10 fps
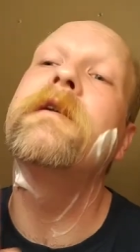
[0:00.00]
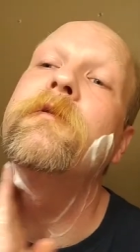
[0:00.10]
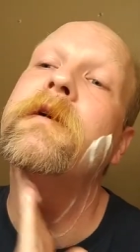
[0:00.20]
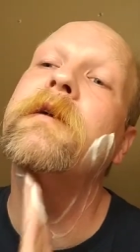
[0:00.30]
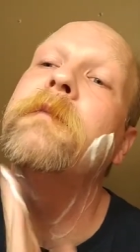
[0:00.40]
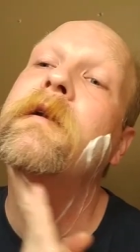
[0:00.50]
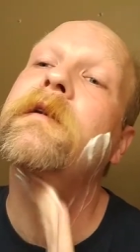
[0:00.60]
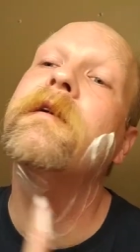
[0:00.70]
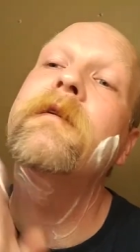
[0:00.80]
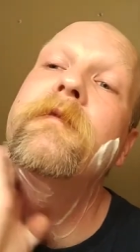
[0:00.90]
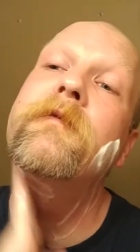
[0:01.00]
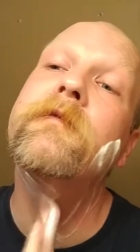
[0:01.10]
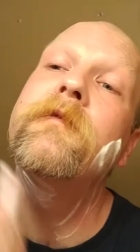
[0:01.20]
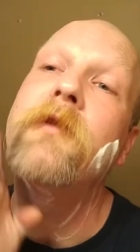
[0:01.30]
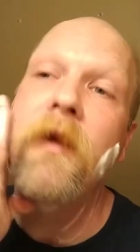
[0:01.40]
can recommend
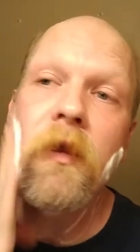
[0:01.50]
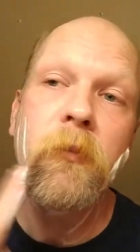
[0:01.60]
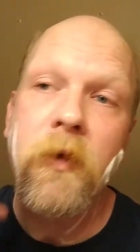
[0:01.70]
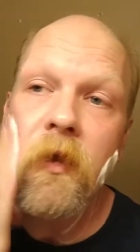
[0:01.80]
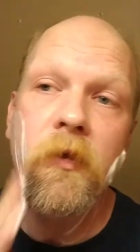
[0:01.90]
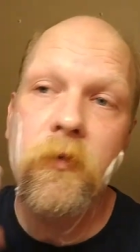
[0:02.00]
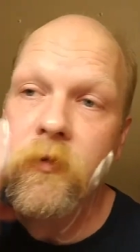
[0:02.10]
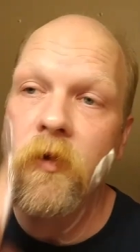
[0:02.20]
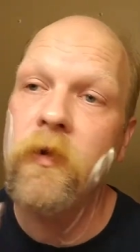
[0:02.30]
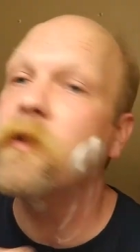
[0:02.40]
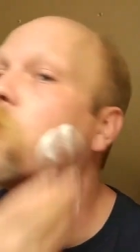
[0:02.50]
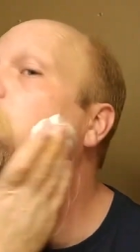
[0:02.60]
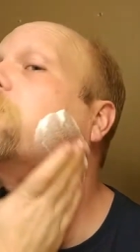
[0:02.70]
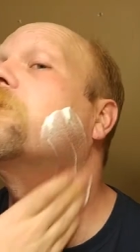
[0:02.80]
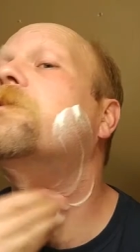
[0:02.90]
to anybody starting out with.